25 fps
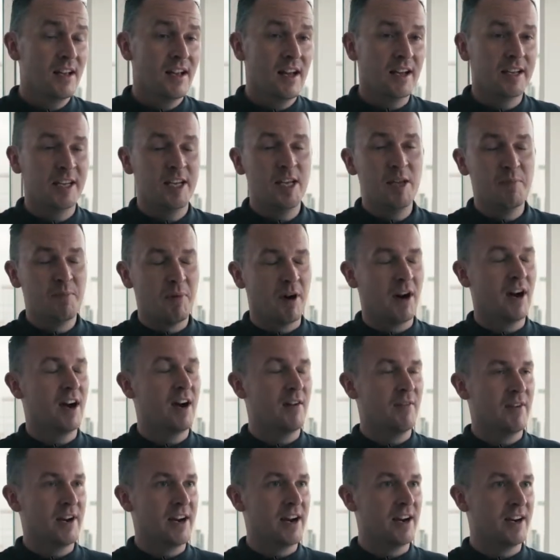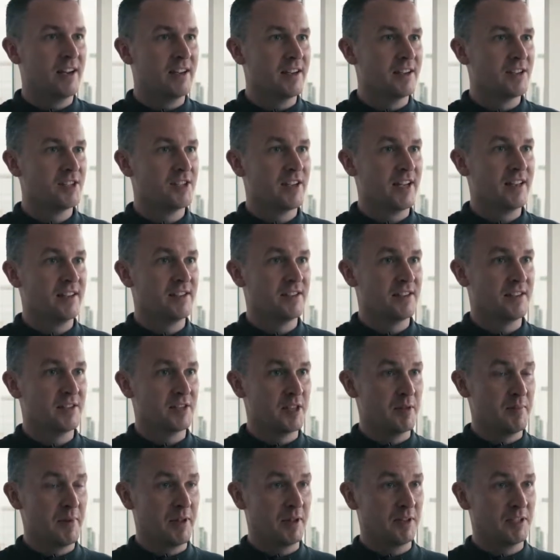A key part of an early years centre is
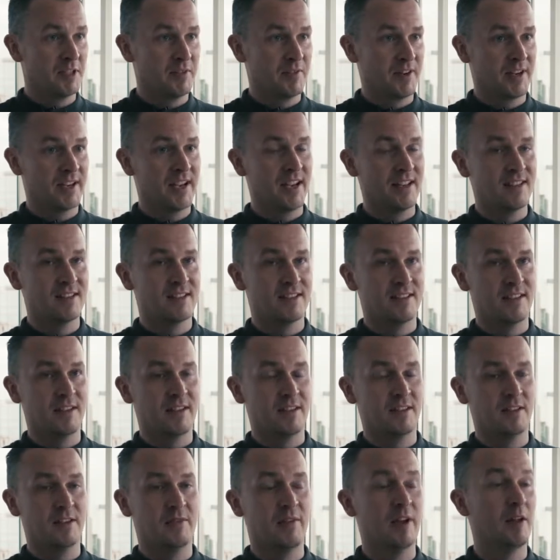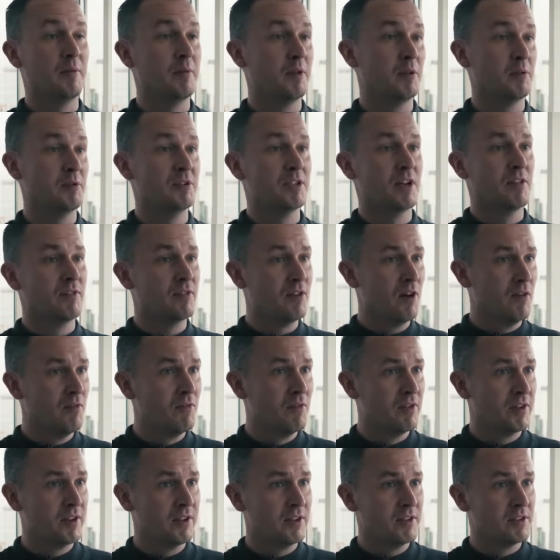the ability for kids to develop their own
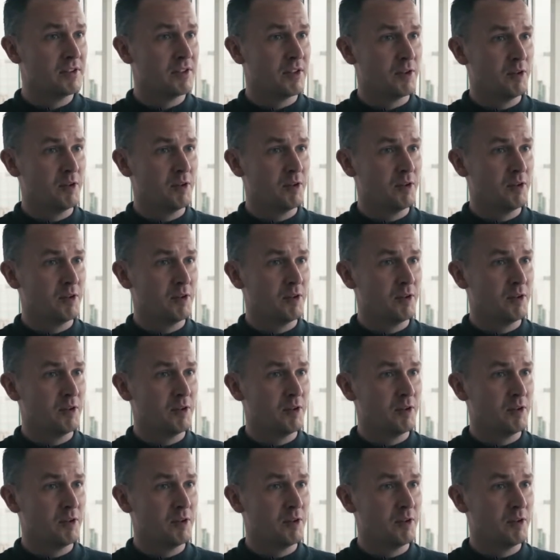self-confidence,